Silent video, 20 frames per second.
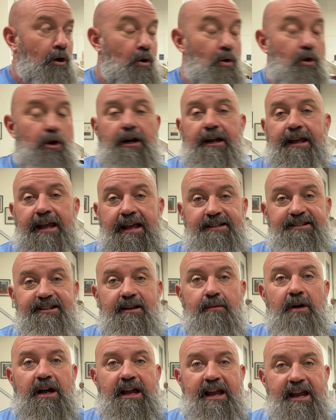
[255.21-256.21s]
or I can't
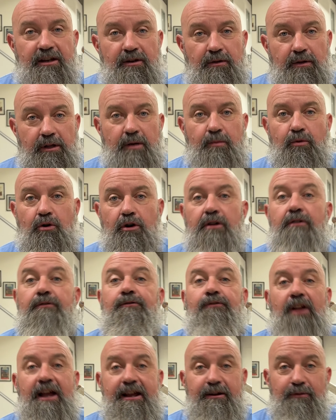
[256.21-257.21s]
say biannual anymore, your
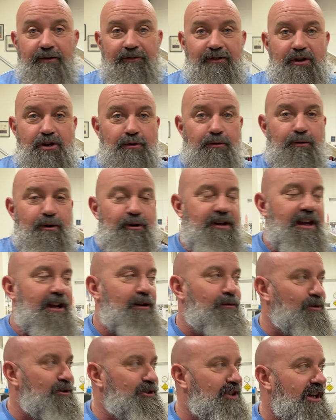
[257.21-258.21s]
flight review,
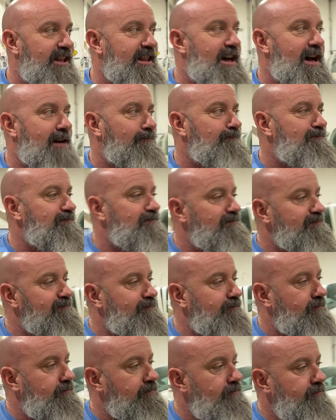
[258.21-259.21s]
okay, we'll say that.
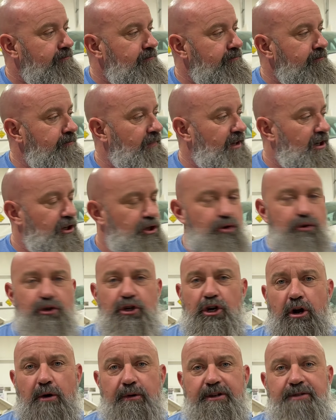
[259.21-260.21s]
You
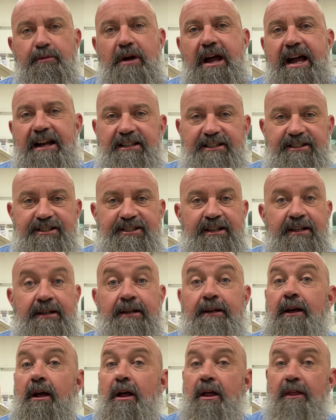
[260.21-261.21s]
should always practice
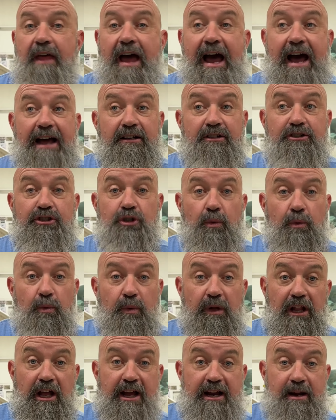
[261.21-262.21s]
that. So when
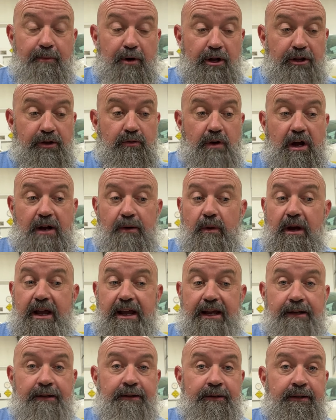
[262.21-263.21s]
we line up on the
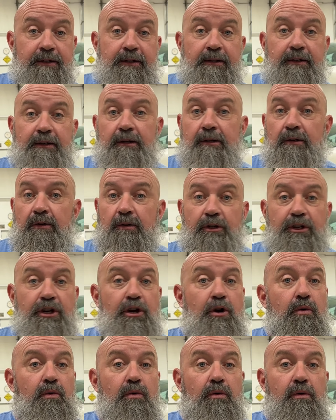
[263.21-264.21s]
runway,
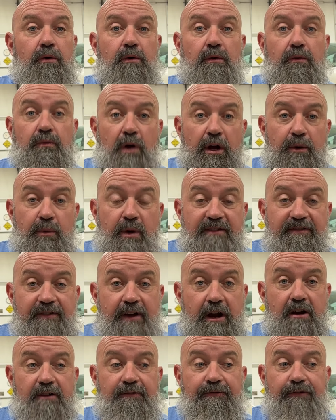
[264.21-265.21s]
runway
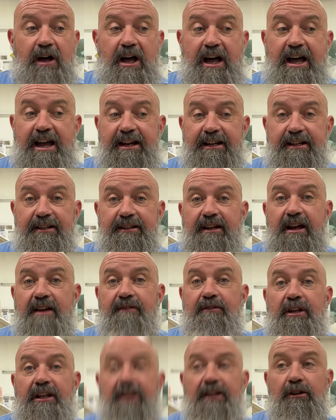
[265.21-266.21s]
verified,
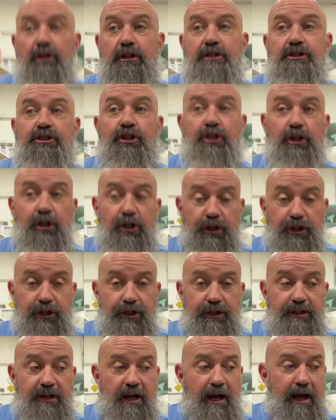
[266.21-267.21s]
everything looks
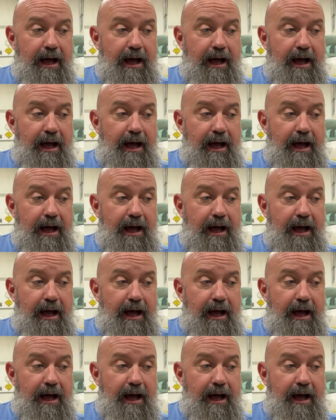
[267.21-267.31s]
good,